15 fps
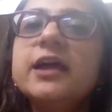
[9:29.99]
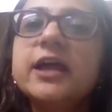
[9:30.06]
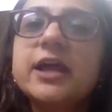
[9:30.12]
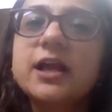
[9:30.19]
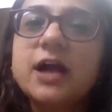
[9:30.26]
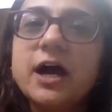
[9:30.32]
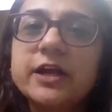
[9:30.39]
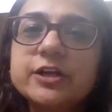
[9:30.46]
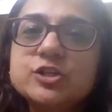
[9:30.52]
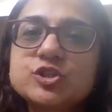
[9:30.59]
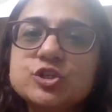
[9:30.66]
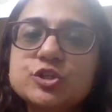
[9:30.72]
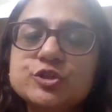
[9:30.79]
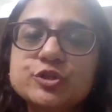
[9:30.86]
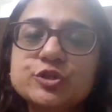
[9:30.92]
encourage
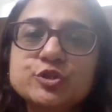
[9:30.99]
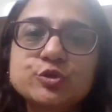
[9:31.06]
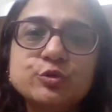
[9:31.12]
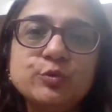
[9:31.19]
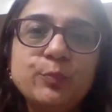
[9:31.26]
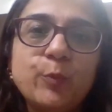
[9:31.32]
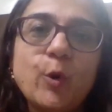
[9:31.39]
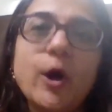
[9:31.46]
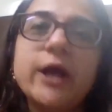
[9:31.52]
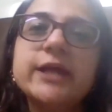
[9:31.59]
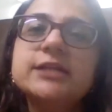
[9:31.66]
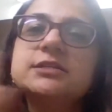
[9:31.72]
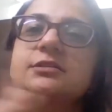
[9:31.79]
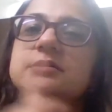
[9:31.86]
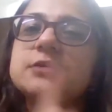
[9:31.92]
children to point